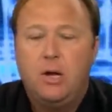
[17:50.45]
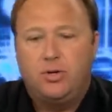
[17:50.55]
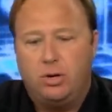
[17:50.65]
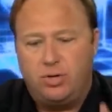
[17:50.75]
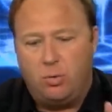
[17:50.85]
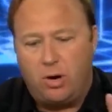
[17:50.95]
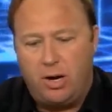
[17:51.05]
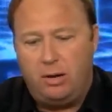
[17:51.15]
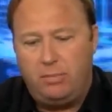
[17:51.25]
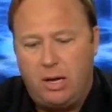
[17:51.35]
Right. So, so
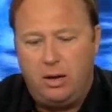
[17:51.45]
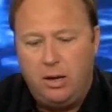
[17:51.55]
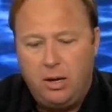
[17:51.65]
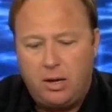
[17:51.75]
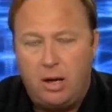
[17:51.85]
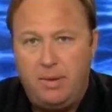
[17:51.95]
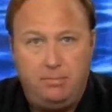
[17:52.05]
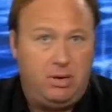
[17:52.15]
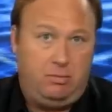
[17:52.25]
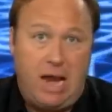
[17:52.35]
we're going to, uh, I
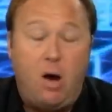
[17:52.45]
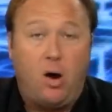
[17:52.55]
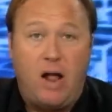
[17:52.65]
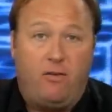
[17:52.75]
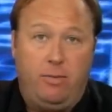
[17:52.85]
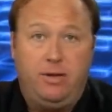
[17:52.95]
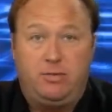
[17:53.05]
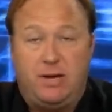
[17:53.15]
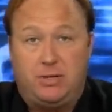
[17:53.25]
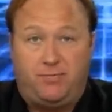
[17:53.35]
mean, but now our government
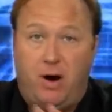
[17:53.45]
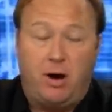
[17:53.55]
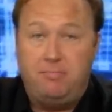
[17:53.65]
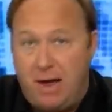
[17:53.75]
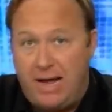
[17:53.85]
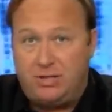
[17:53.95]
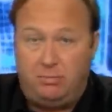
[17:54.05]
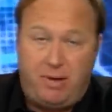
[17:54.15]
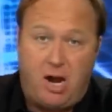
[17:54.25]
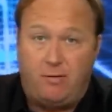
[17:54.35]
is a bunch of foreign banks
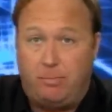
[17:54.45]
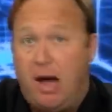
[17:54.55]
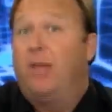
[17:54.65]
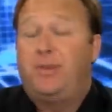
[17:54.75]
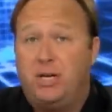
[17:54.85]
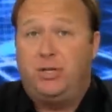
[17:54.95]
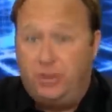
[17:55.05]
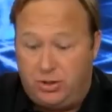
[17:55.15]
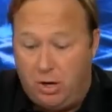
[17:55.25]
that paid off our politicians.